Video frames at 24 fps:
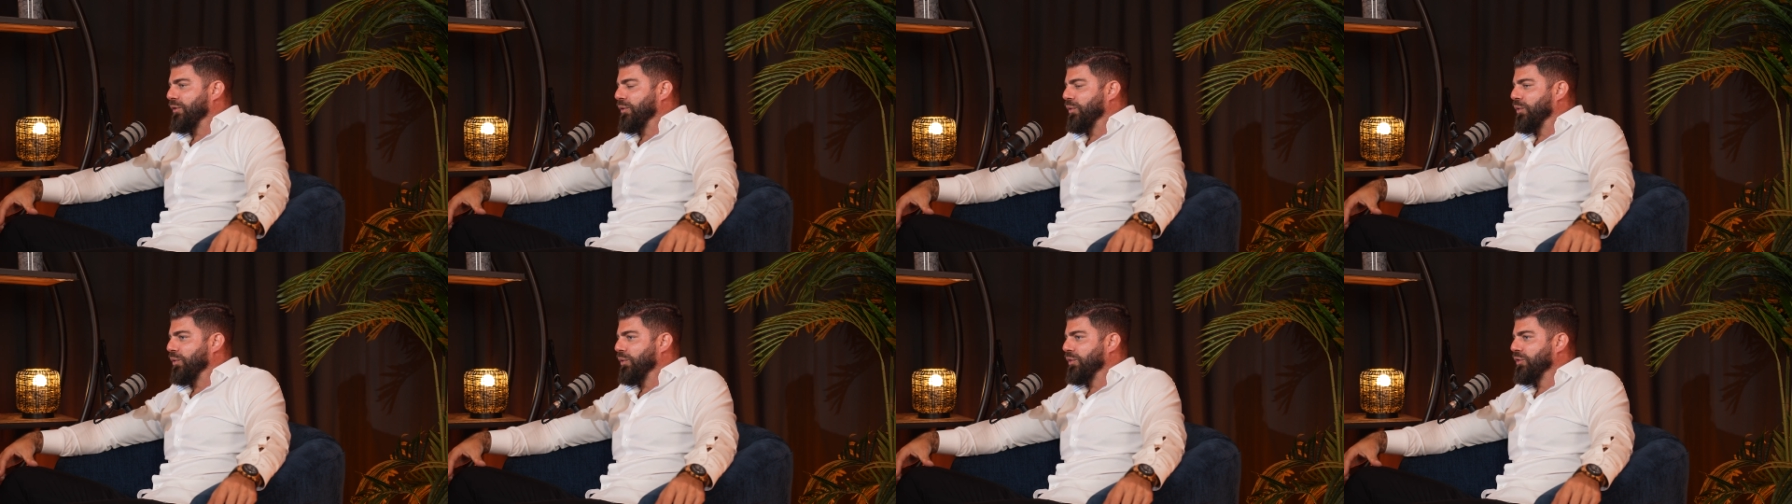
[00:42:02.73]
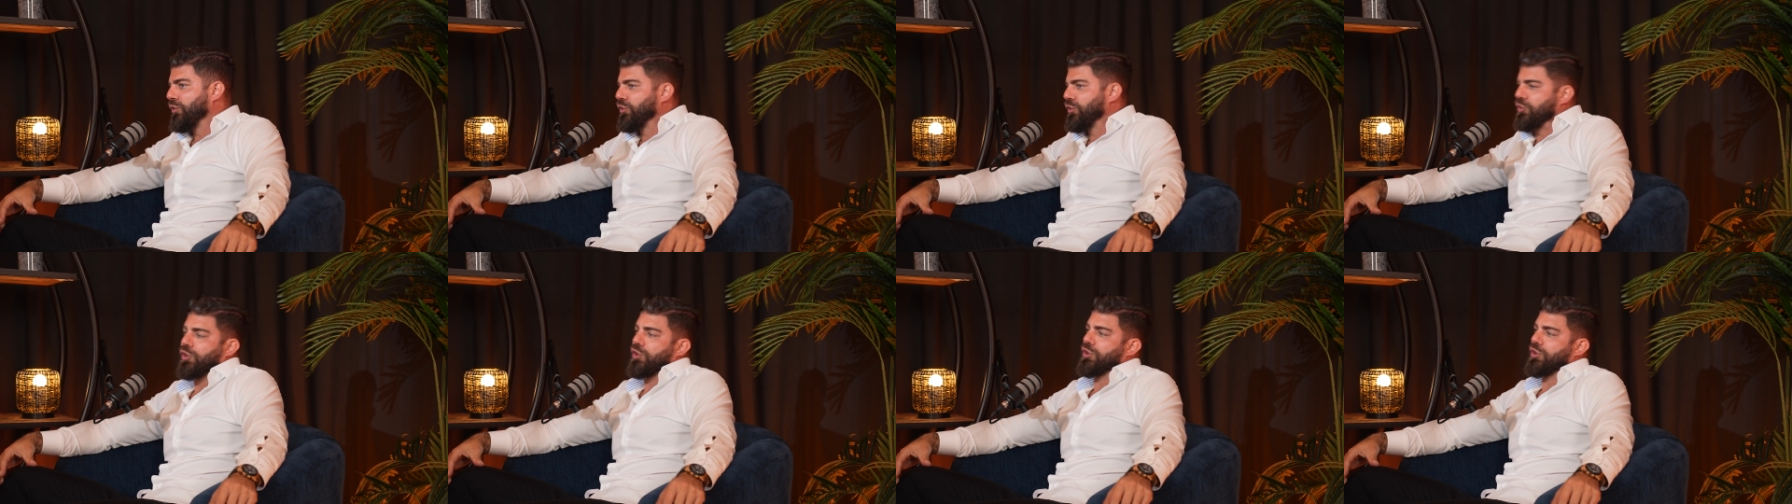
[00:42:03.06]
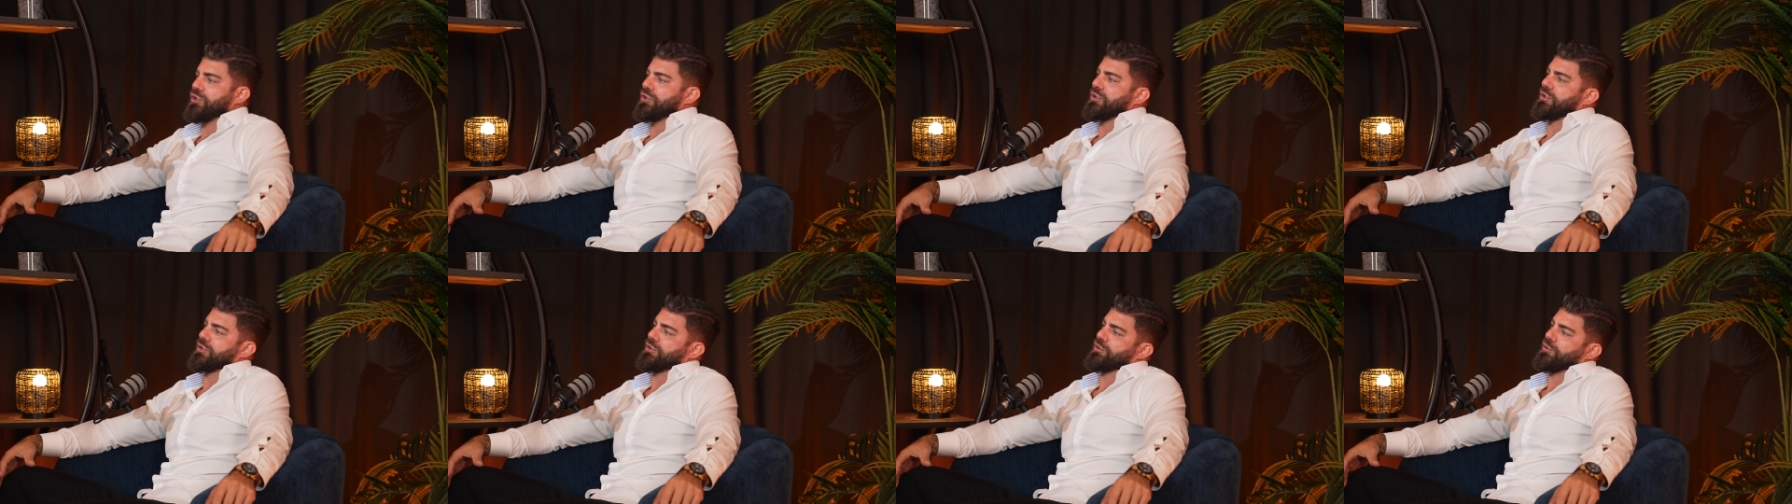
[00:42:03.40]
to
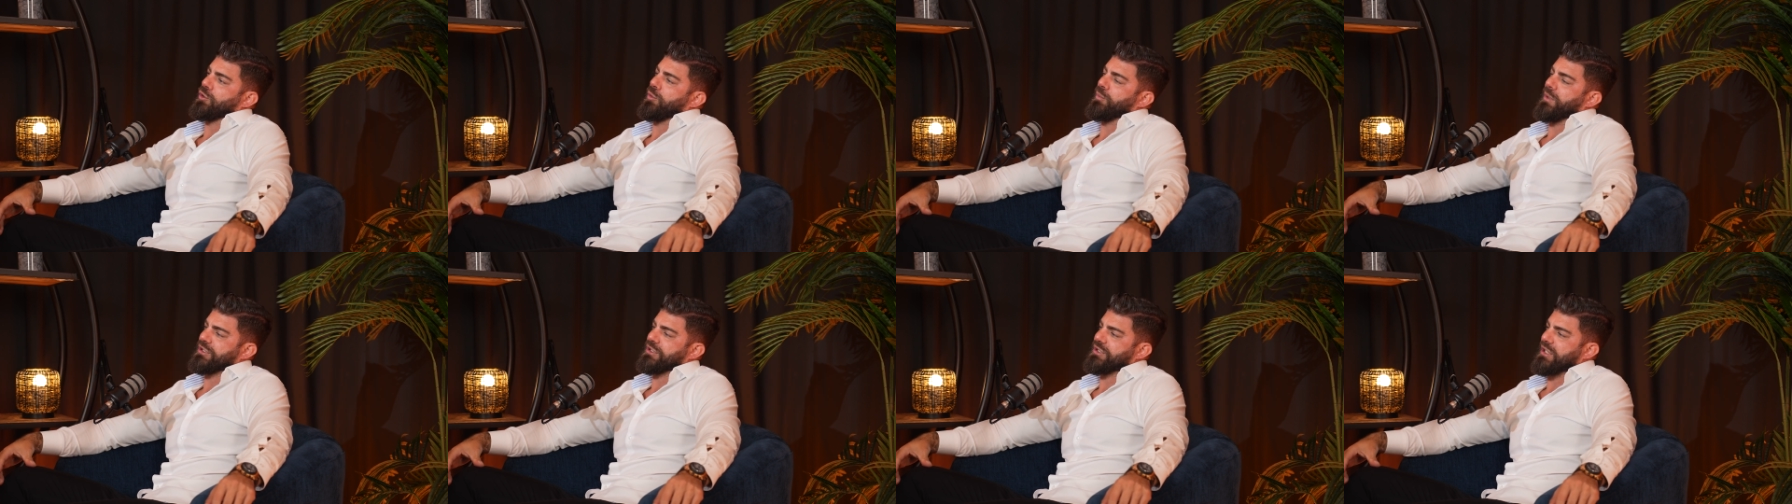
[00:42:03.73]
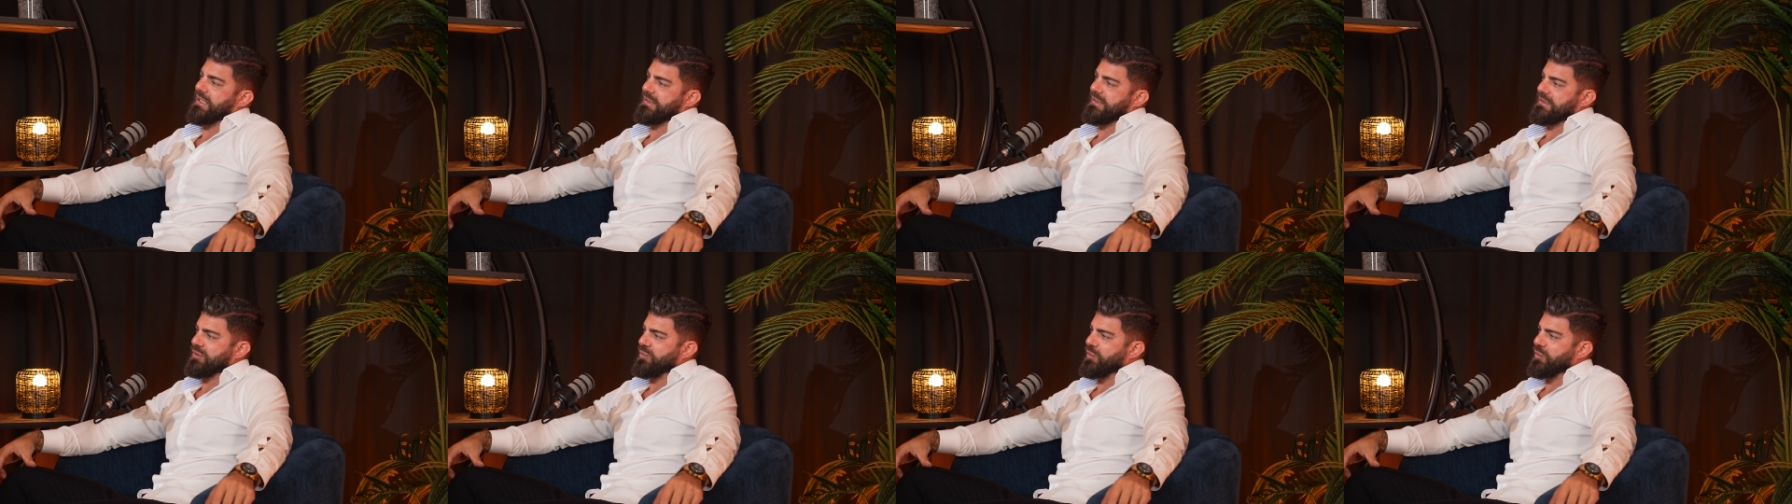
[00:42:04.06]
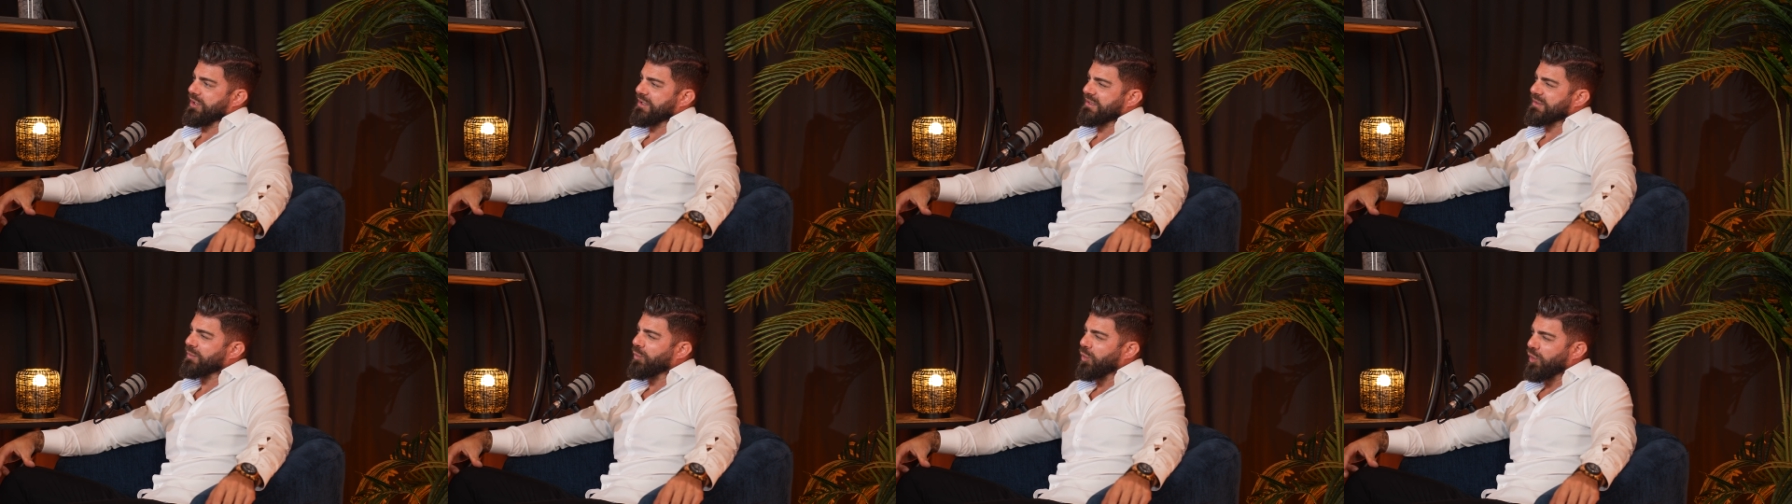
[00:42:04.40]
search so much
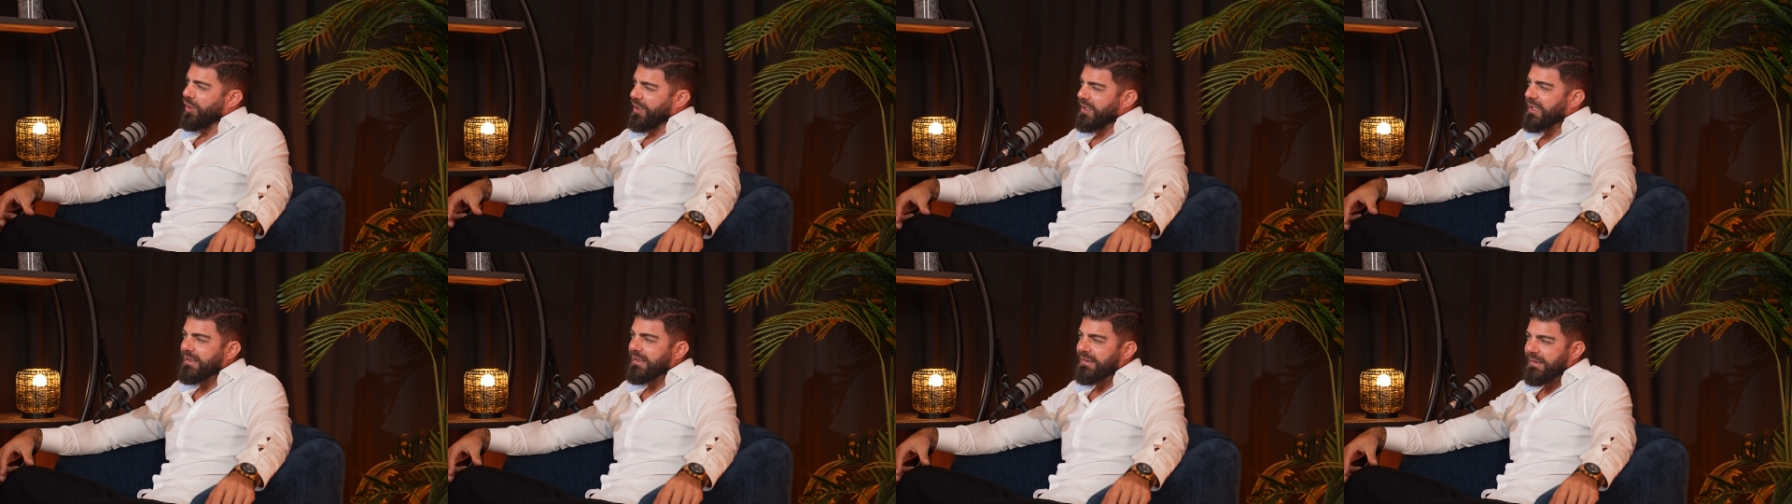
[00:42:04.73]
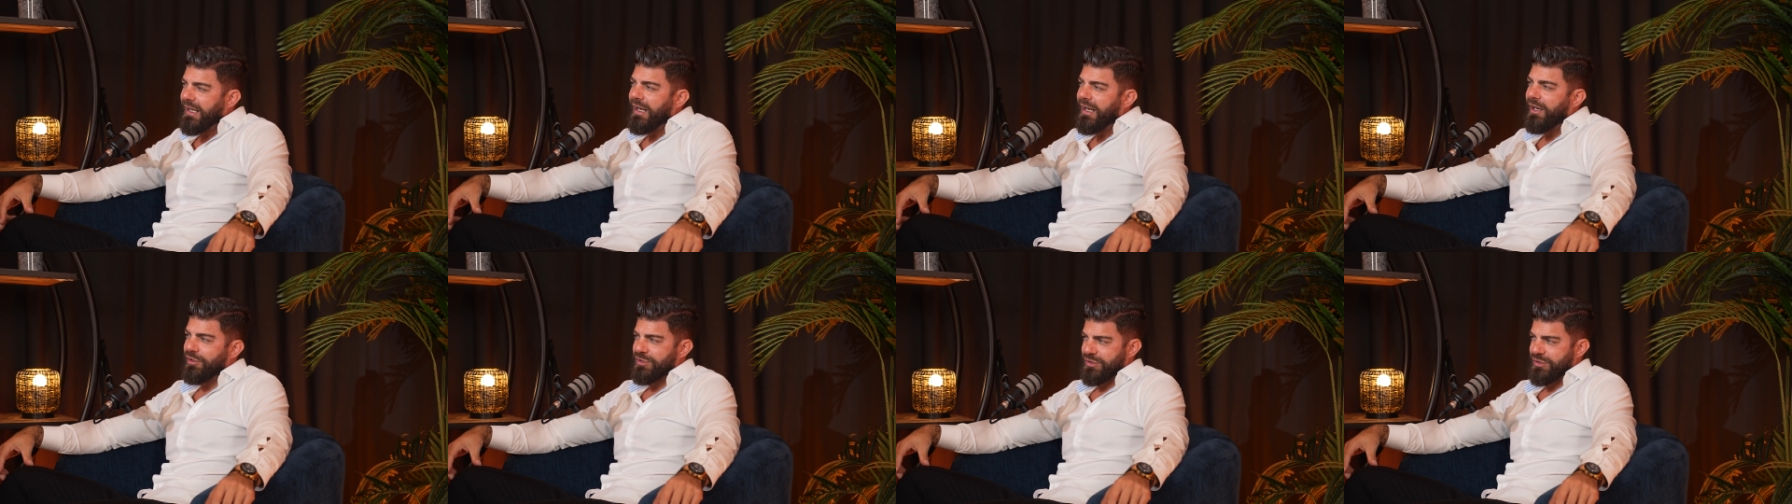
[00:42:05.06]
customer. It's more that they are